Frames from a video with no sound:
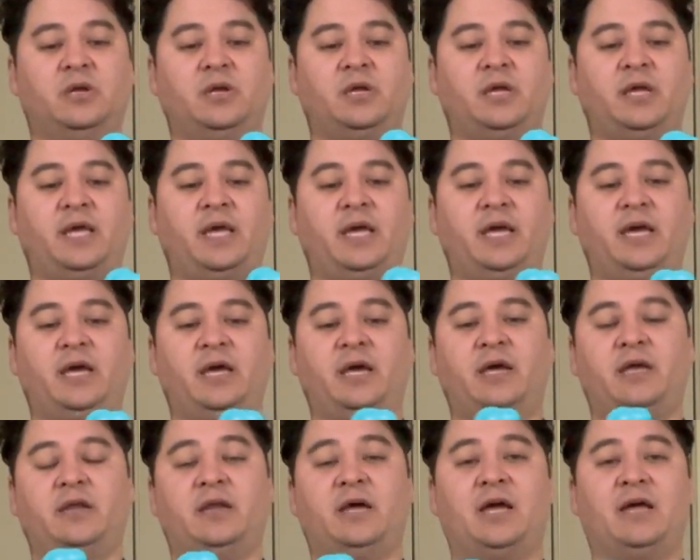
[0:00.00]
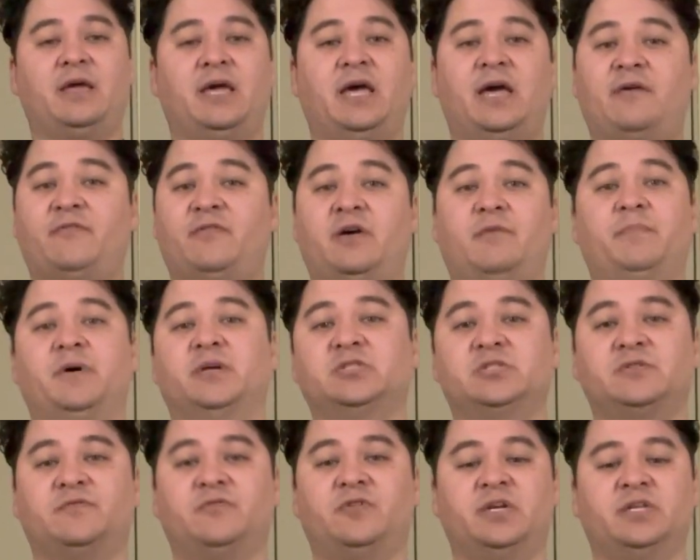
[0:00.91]
and I have a
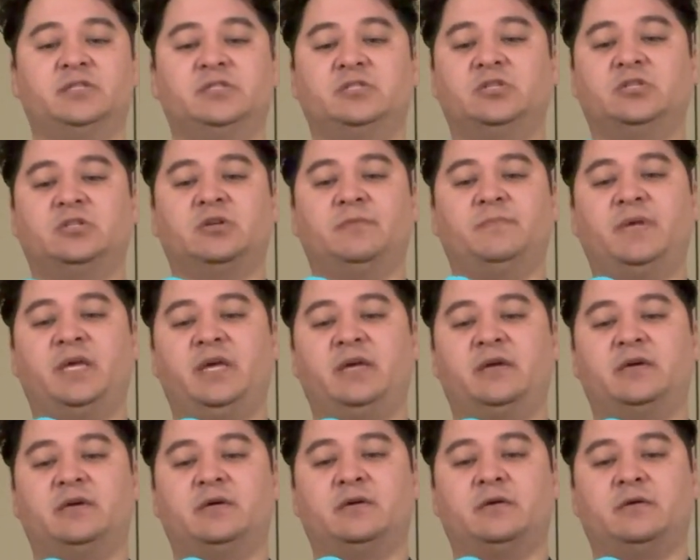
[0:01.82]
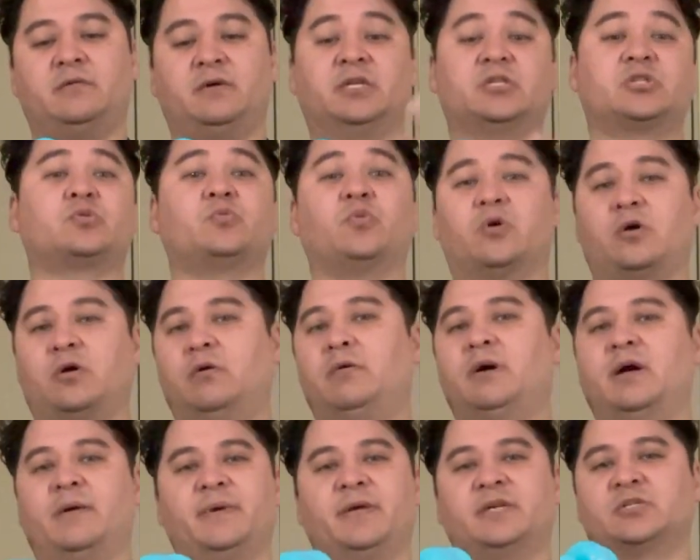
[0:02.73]
bunch of ones. You can make a
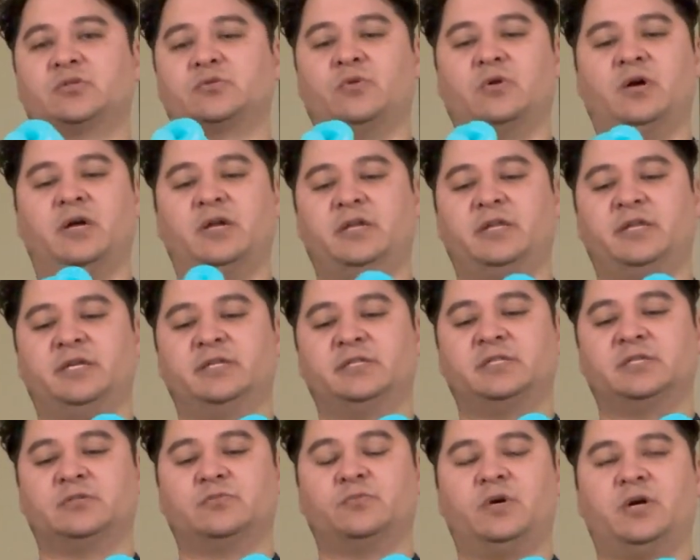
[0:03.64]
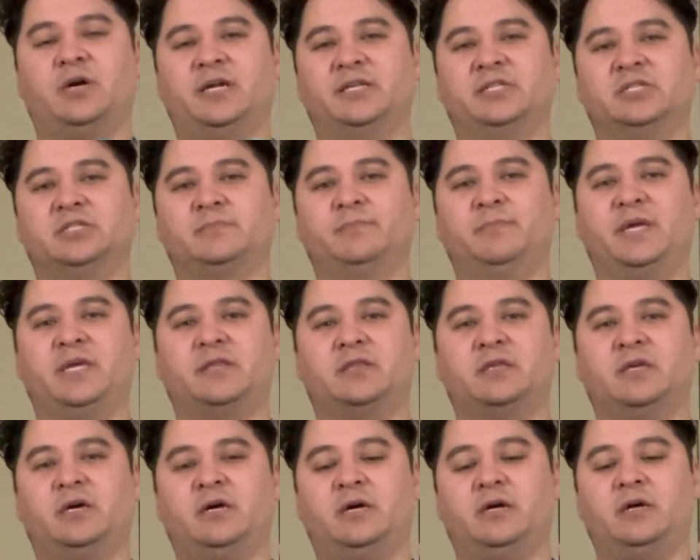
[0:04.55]
squirrel. I make a squirrel out of this as well. I just make
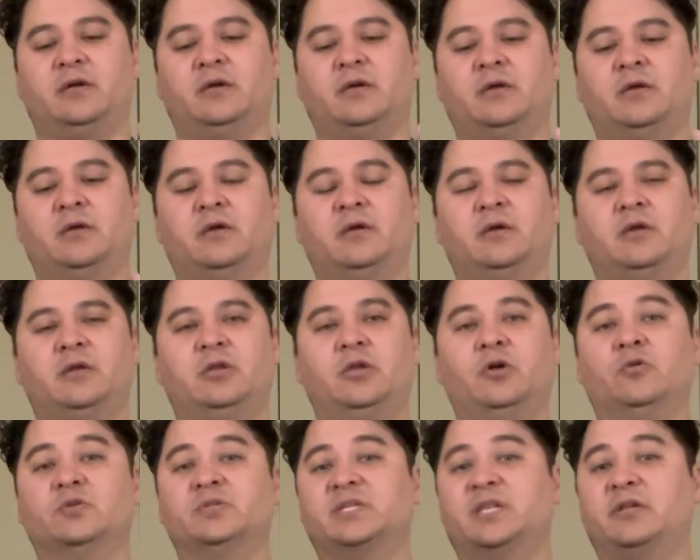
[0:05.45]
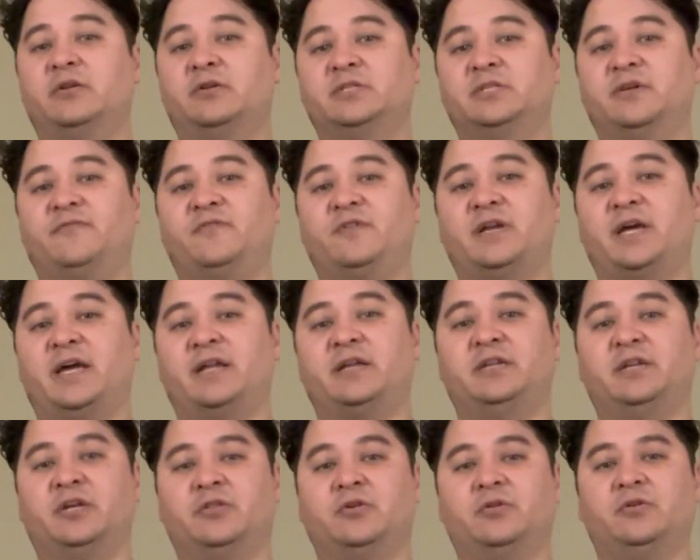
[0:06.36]
the nose a little different. I add
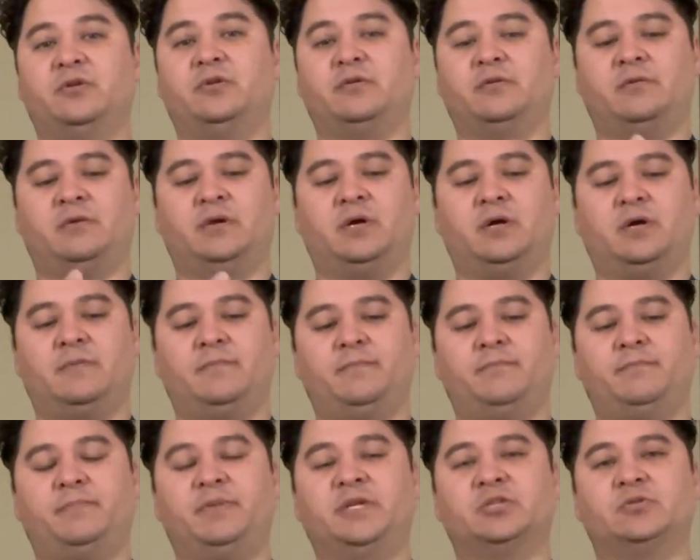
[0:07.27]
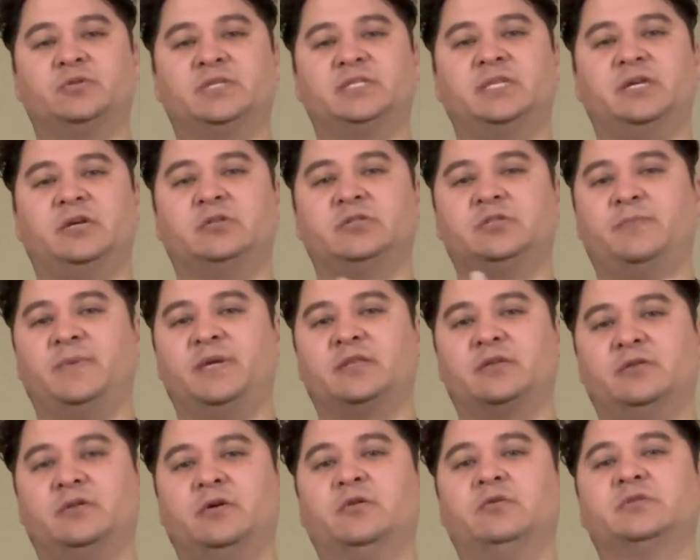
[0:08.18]
another pinch twist here to make
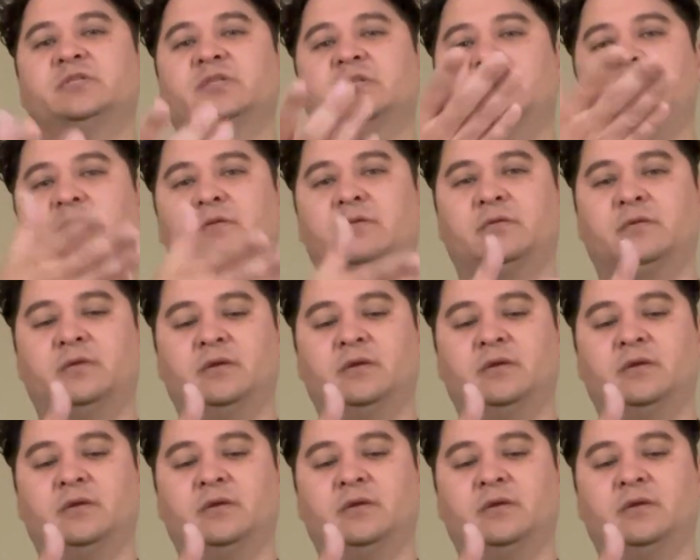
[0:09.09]
the nose, and then